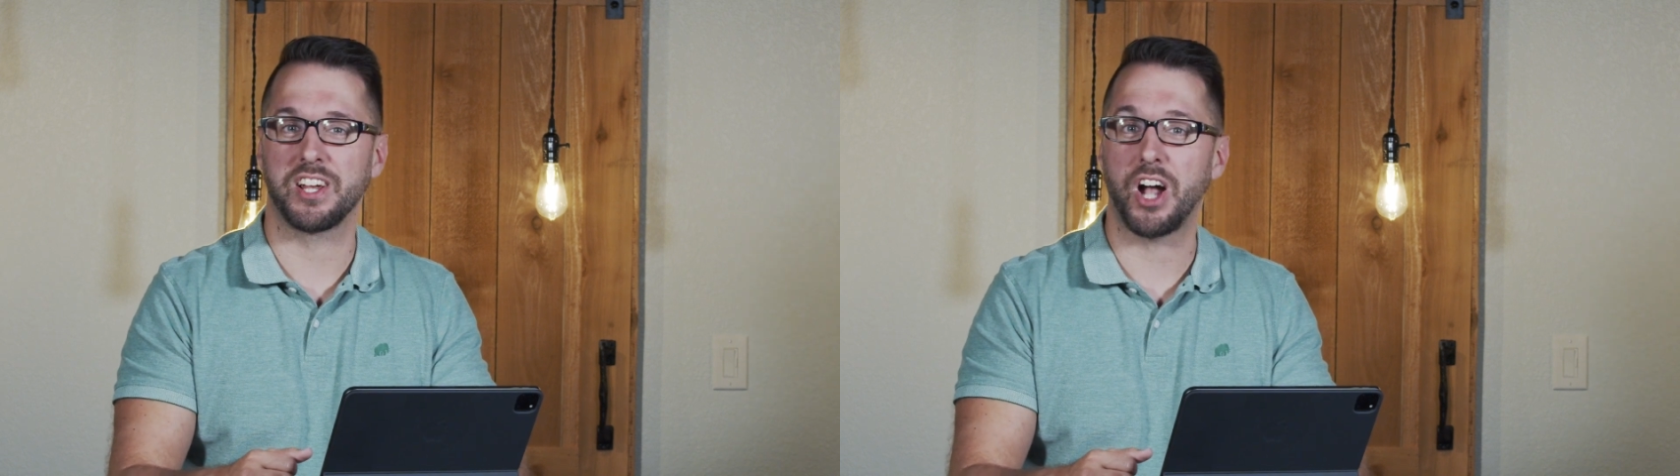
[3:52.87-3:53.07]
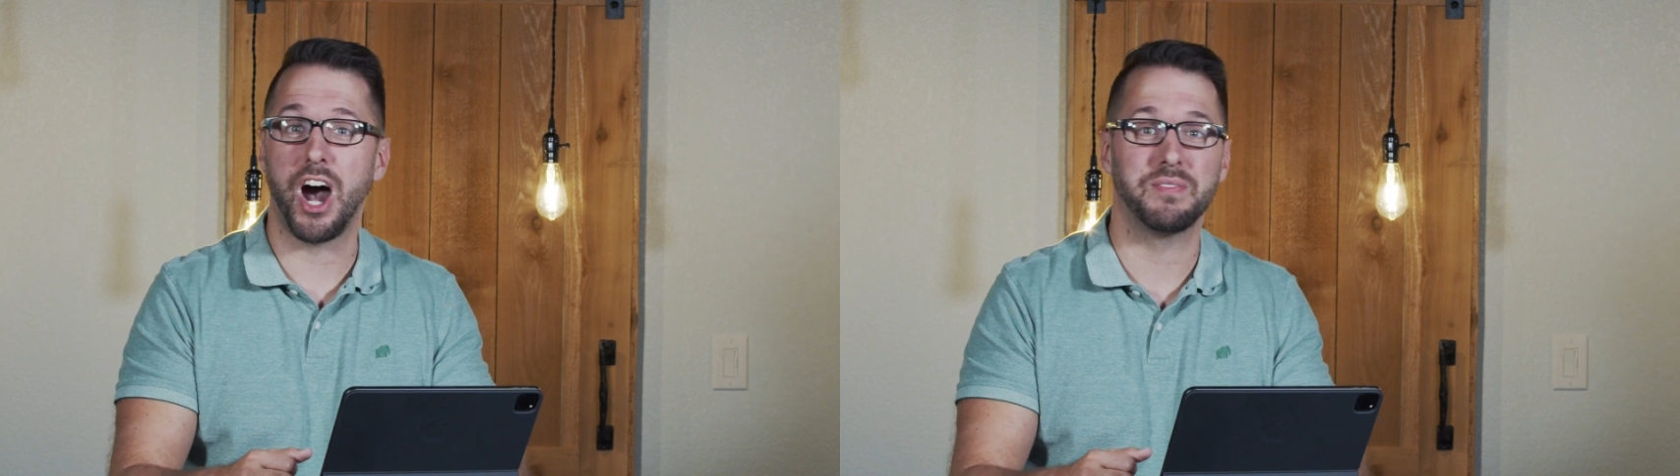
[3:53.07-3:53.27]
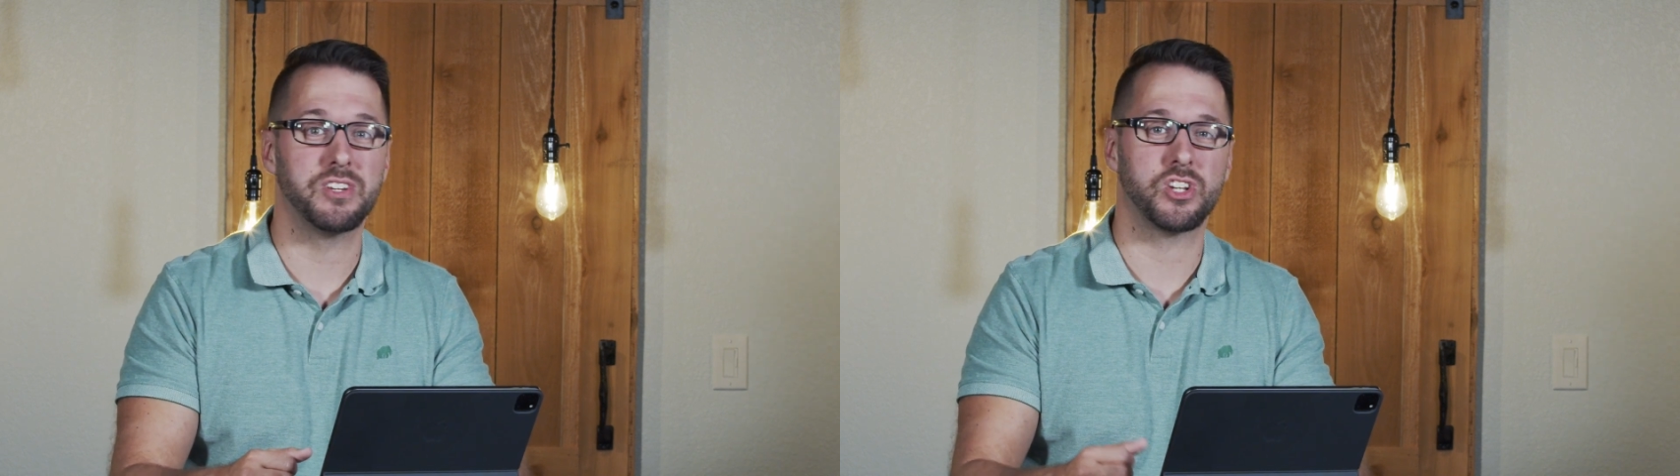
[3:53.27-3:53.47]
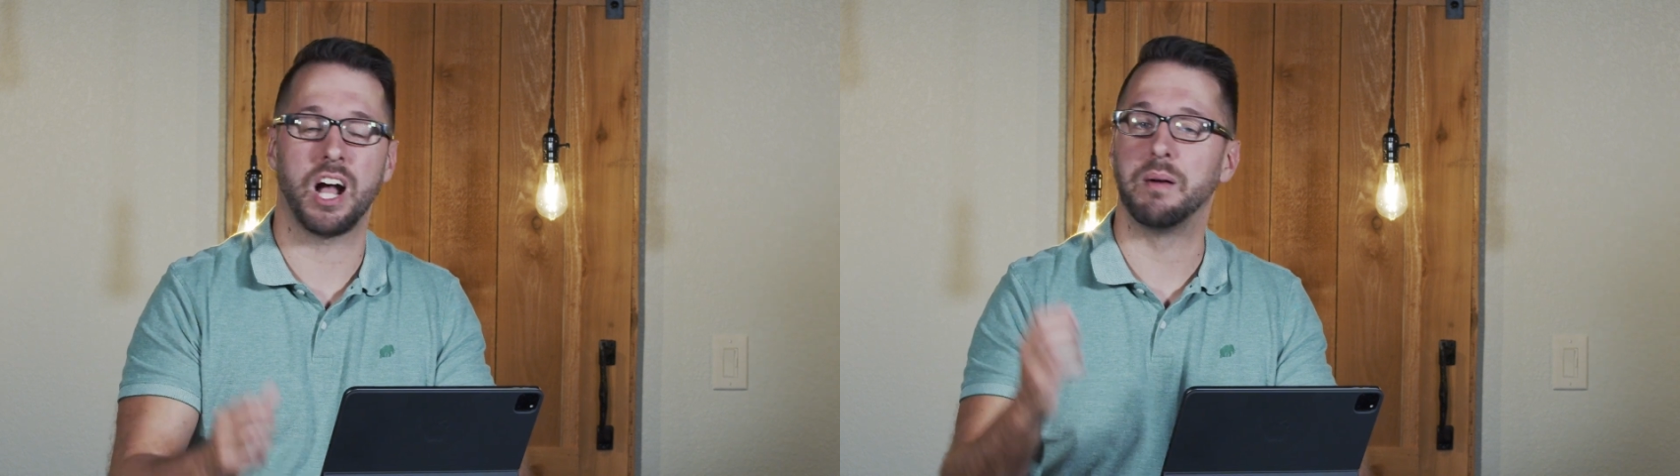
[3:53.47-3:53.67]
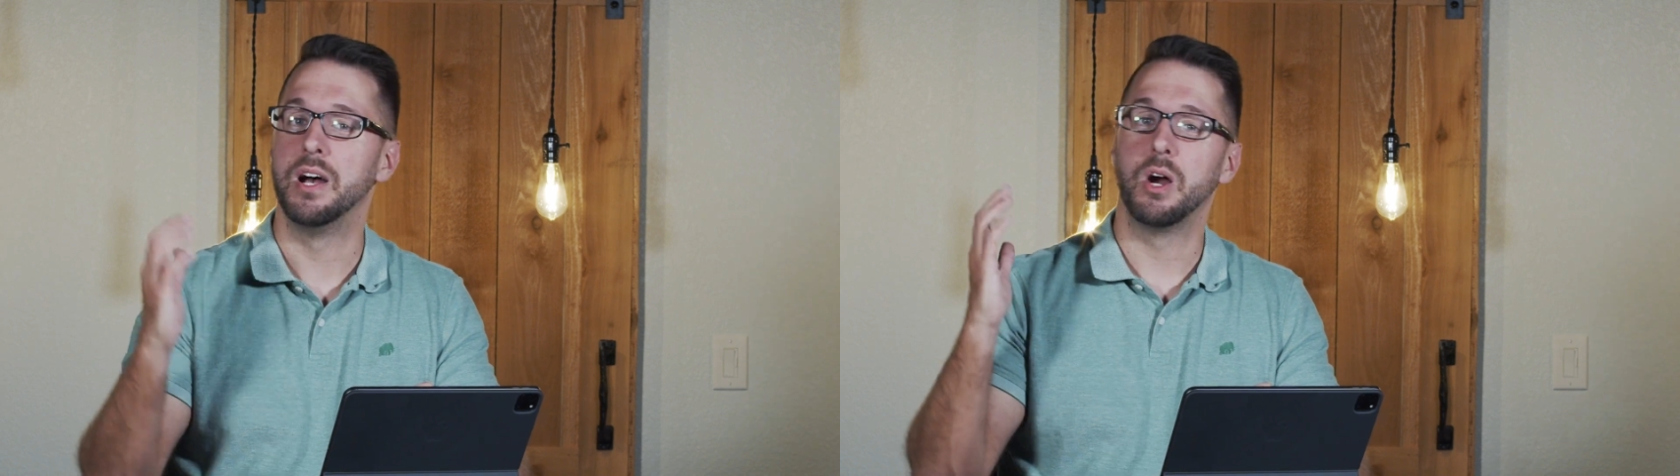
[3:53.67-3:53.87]
in a coffee
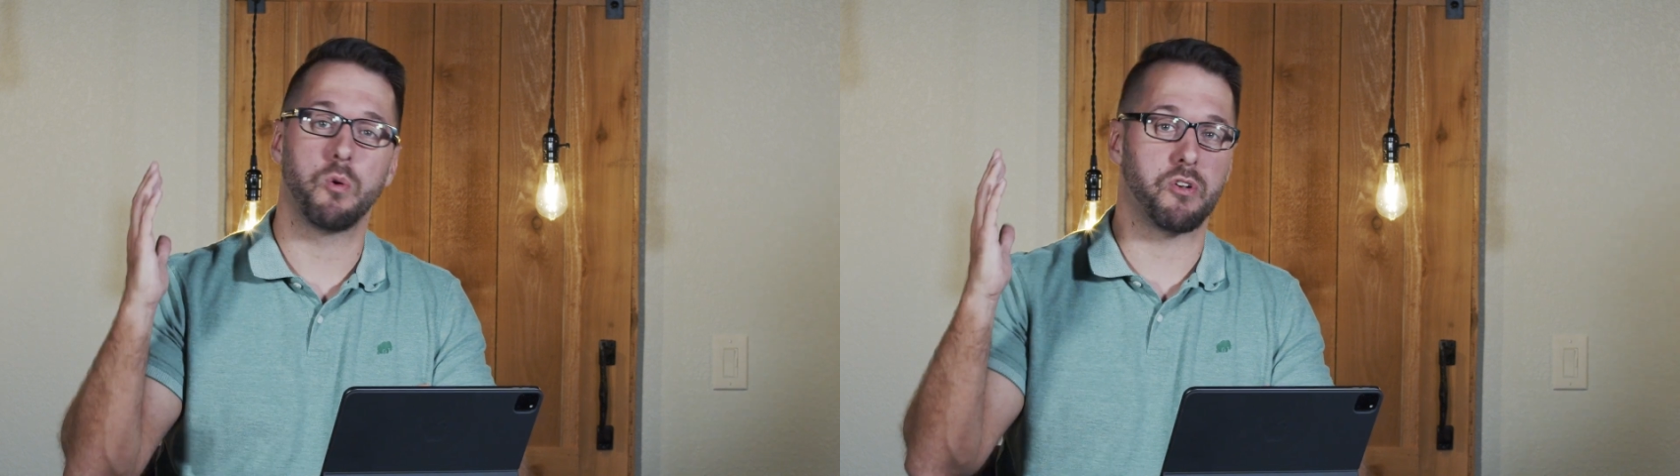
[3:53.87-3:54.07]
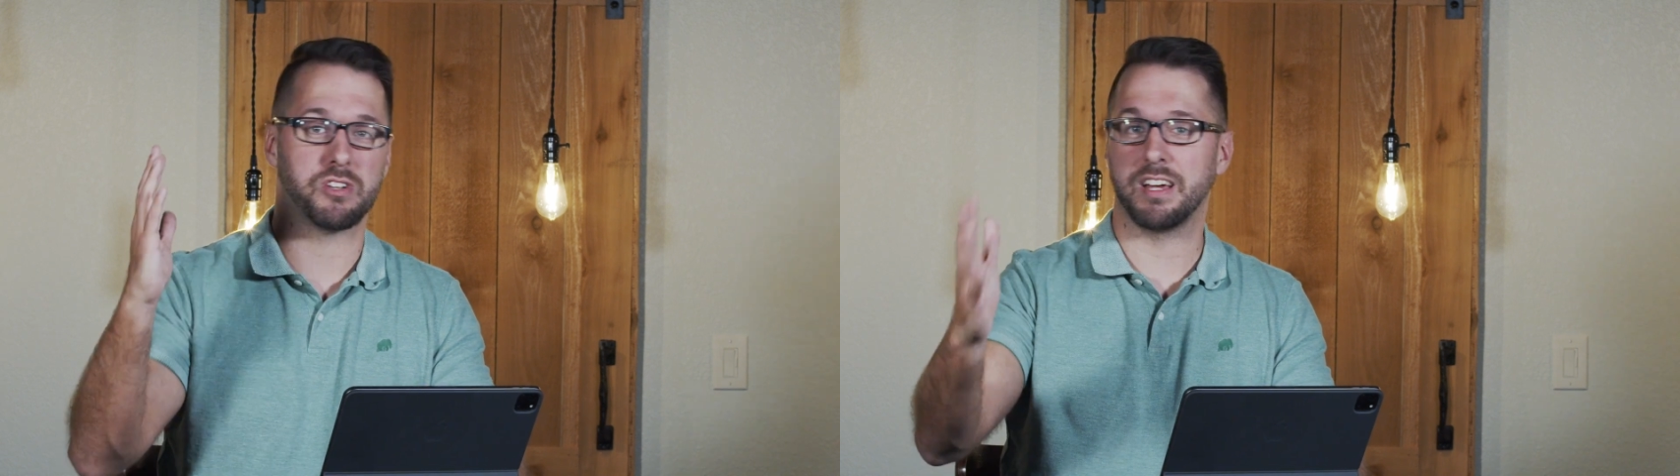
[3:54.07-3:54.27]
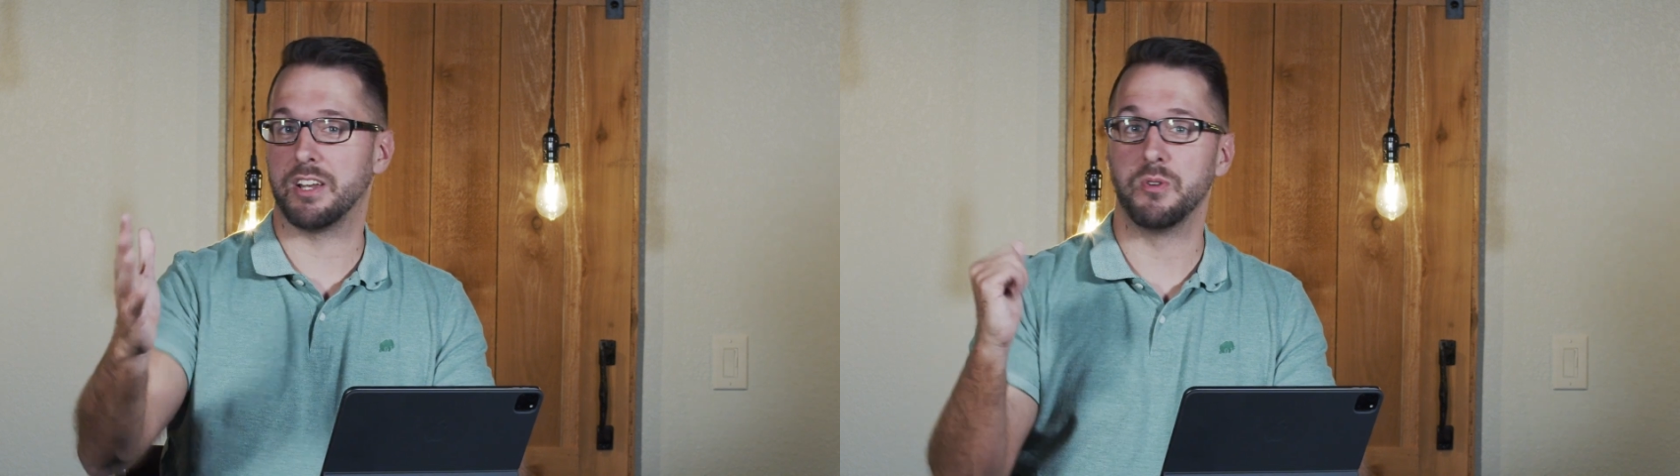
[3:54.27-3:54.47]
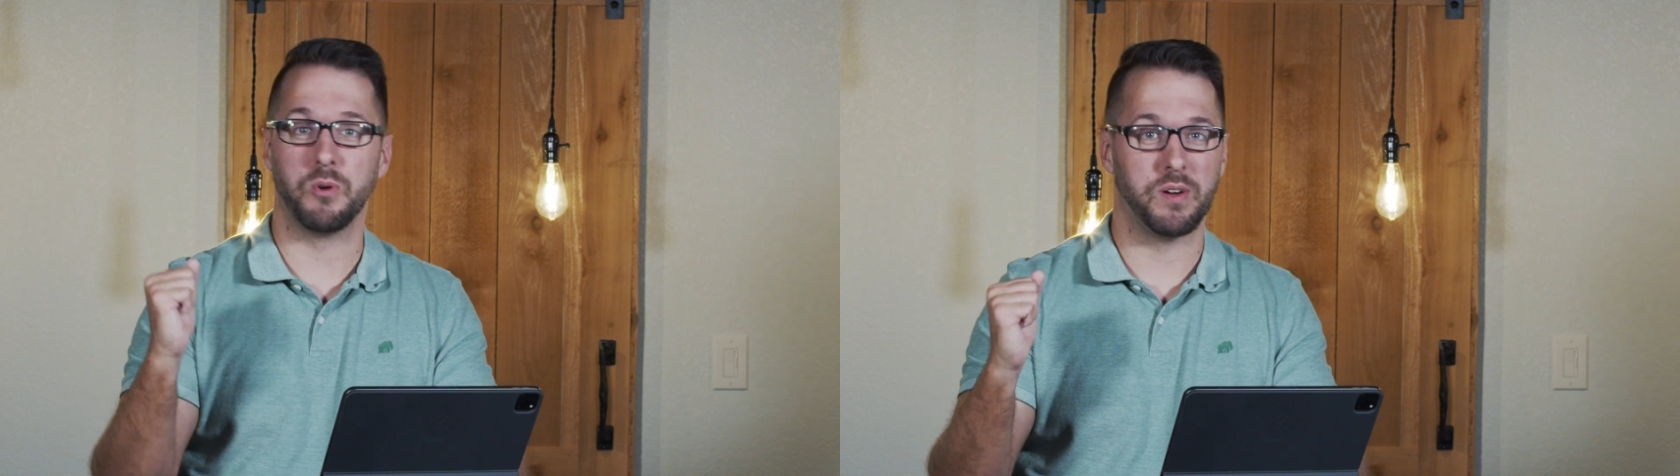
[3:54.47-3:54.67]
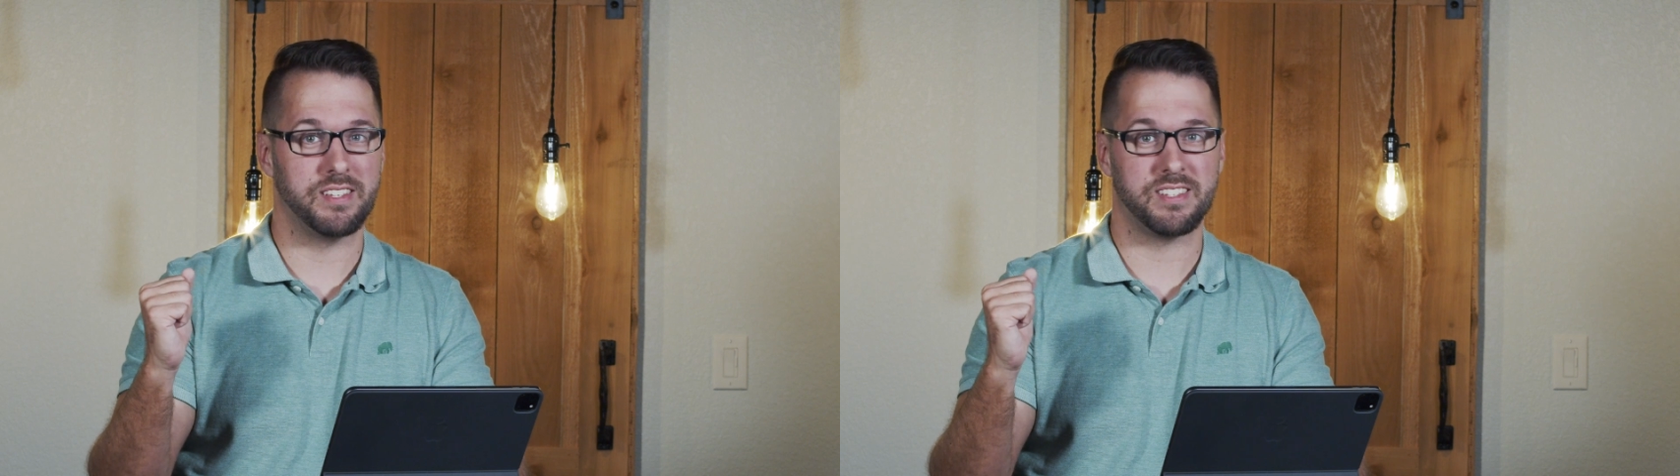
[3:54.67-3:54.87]
shop where there's a lot of
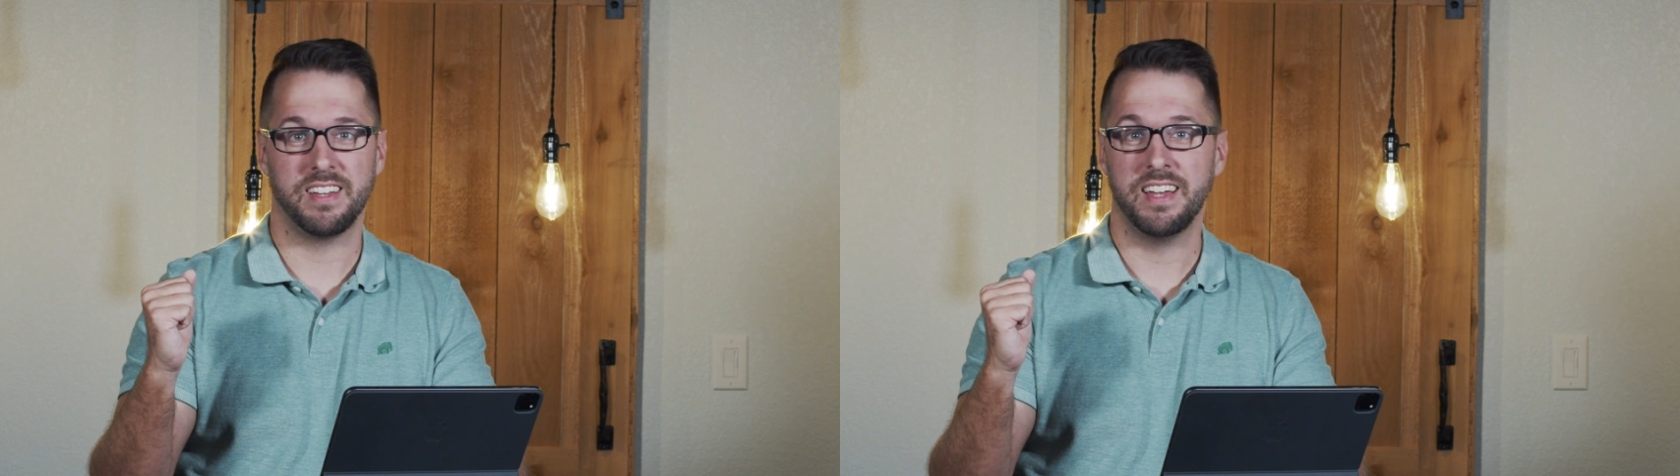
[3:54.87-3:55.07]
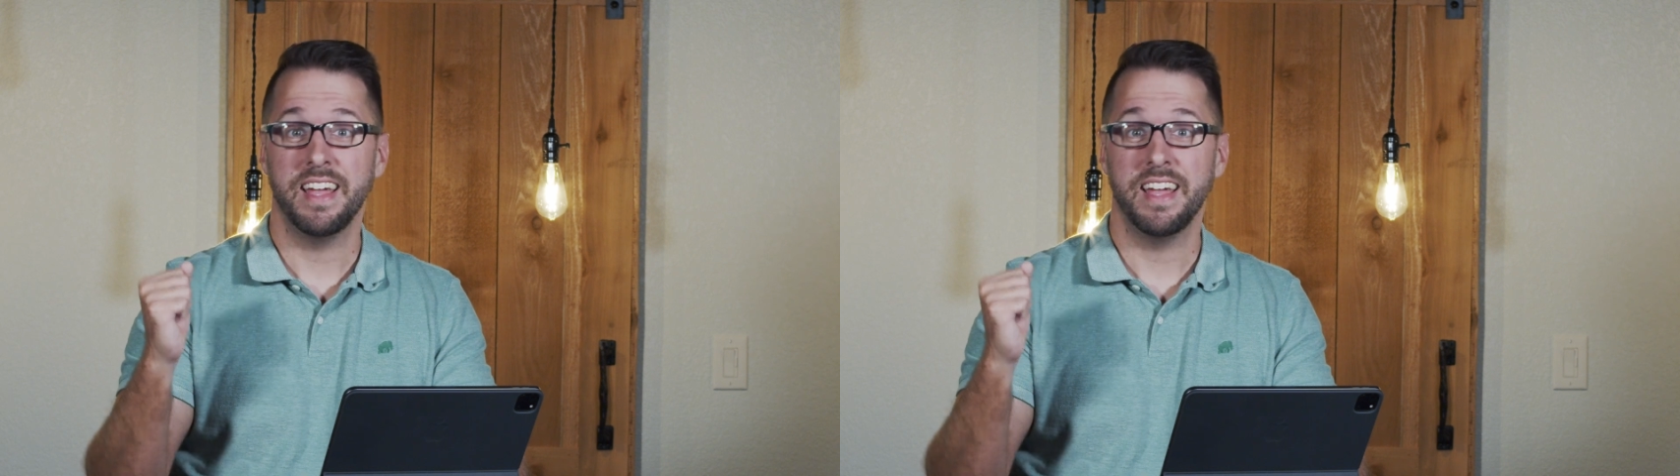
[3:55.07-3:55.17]
noise.